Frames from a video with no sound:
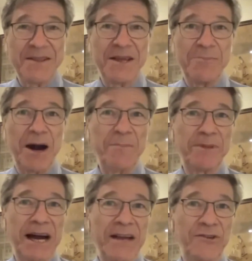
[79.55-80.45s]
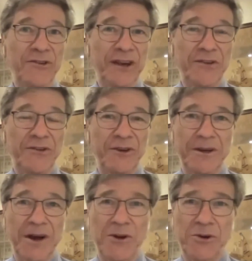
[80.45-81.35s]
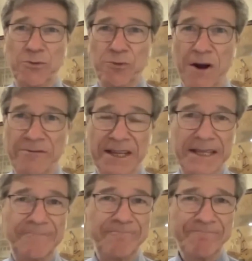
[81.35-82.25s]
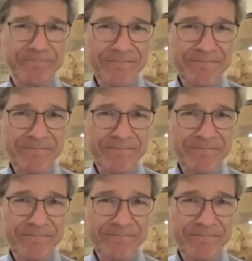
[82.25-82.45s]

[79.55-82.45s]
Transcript: The pipeline sits under roughly